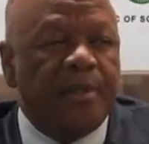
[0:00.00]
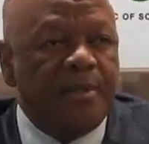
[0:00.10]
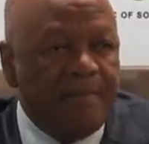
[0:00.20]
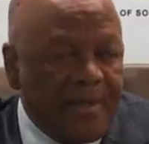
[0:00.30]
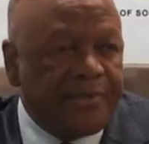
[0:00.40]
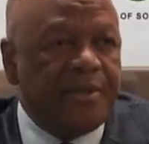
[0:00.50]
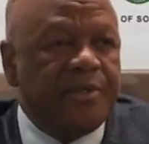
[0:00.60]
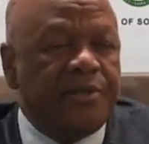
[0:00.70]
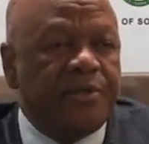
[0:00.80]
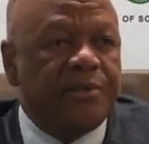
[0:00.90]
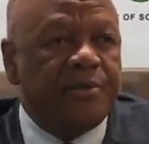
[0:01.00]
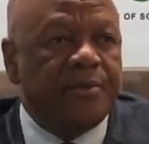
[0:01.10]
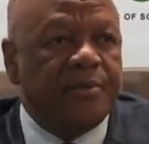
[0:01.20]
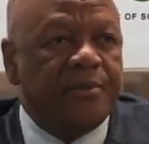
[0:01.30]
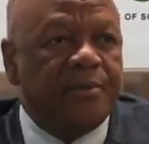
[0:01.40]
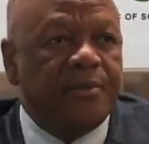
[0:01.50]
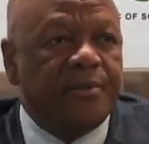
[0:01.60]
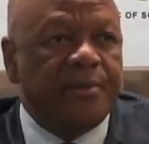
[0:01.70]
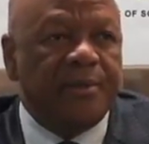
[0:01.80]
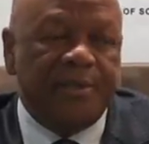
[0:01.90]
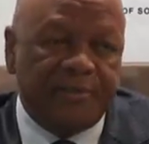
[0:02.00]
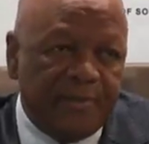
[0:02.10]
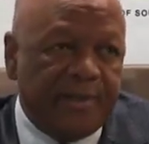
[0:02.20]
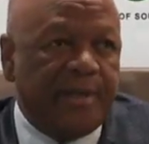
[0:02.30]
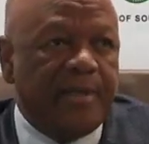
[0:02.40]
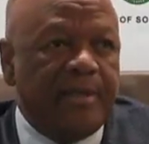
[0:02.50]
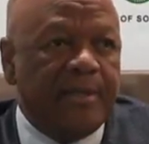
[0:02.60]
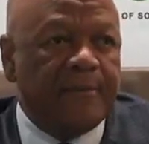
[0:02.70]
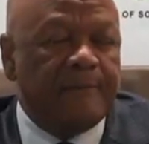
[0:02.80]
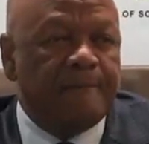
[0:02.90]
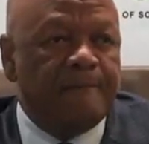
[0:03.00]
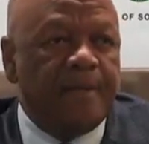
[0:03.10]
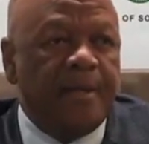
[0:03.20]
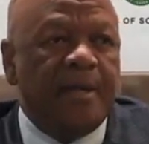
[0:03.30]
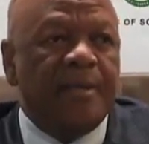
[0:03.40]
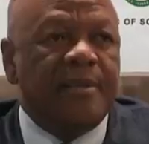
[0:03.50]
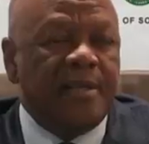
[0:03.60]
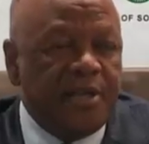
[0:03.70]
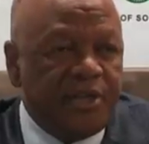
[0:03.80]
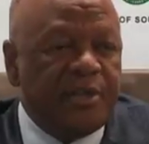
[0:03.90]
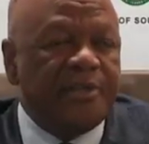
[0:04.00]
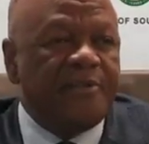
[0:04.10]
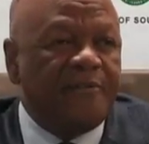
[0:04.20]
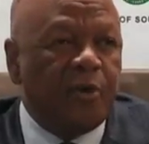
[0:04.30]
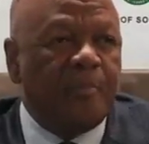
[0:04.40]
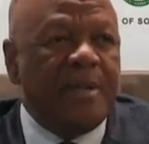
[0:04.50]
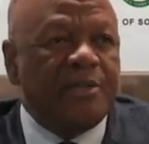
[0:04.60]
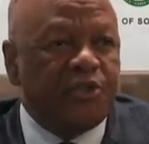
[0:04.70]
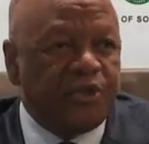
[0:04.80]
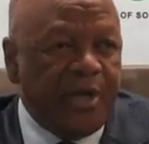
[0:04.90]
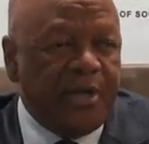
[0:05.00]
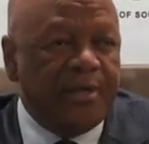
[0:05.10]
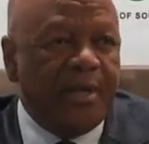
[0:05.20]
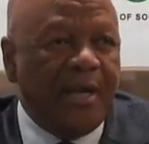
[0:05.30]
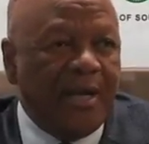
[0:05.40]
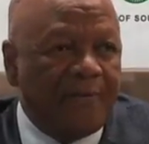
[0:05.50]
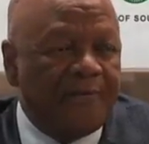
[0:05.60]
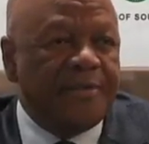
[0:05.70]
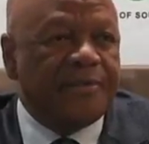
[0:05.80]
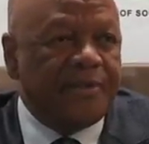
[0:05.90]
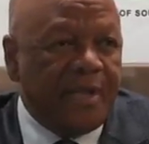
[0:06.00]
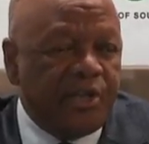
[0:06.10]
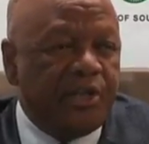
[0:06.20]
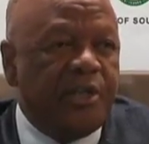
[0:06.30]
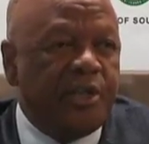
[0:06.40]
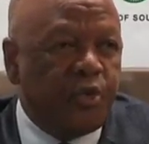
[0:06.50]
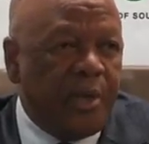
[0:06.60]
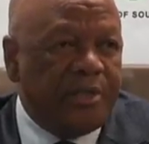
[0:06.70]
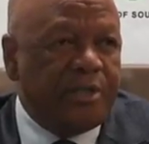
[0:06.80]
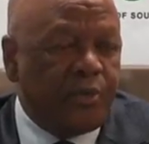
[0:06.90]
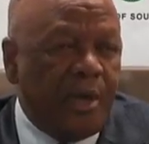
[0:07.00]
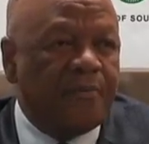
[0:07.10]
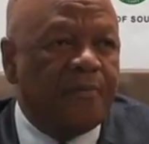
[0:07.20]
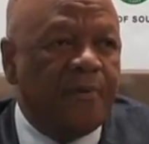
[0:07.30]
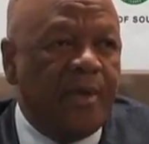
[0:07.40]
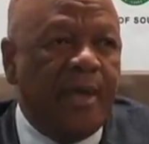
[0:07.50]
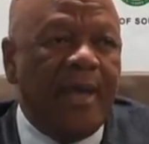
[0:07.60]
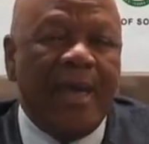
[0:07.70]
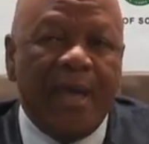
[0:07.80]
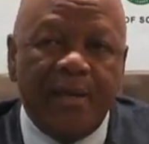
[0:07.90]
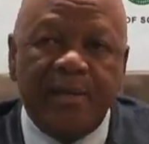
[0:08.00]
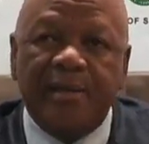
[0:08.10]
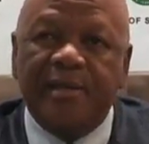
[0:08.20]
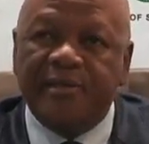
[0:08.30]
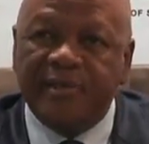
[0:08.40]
The message is very clear. The National Development Train left the station in 2012 and is